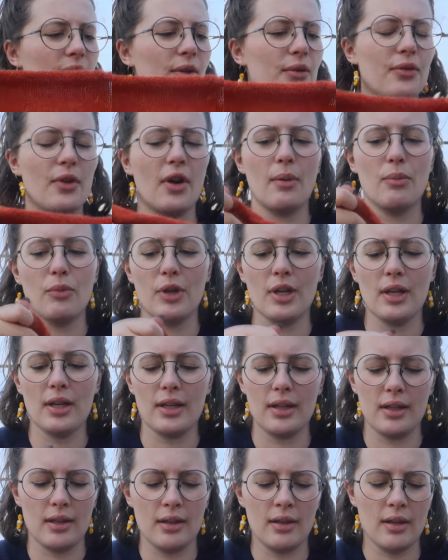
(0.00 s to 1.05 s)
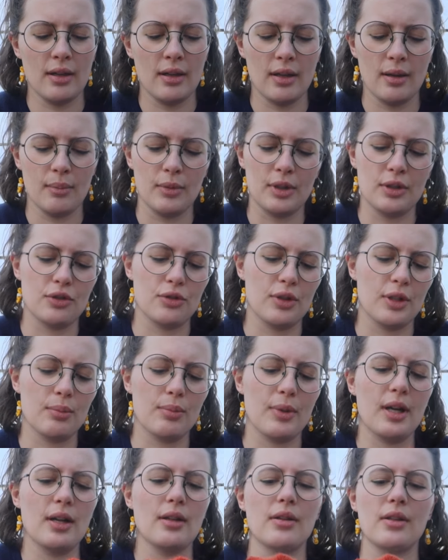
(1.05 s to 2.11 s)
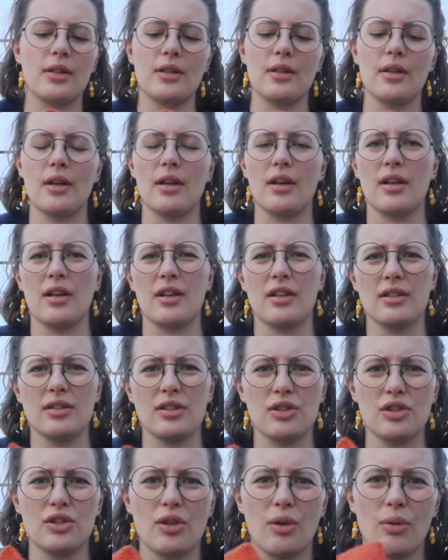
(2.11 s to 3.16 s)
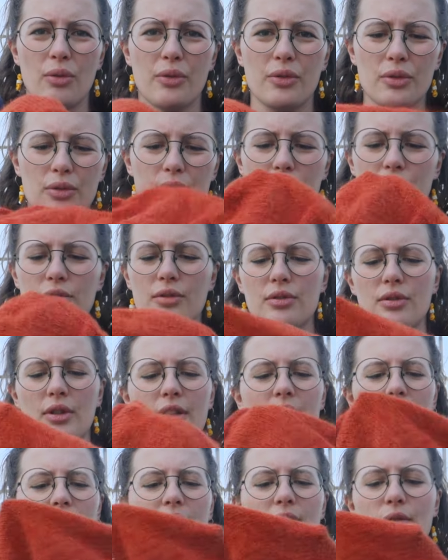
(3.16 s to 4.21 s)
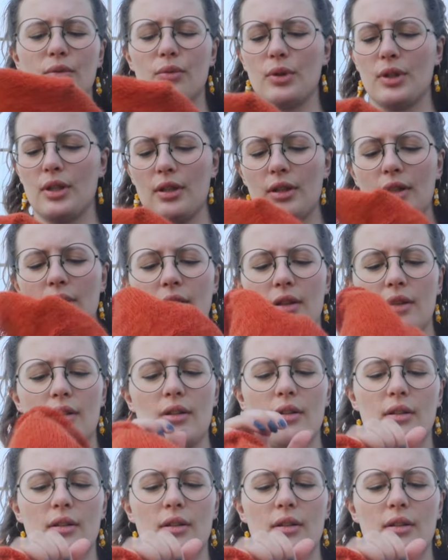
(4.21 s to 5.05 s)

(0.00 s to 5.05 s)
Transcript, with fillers: so far. I'm really um, intrigued by the uh, the shoulders. Let's see if we can get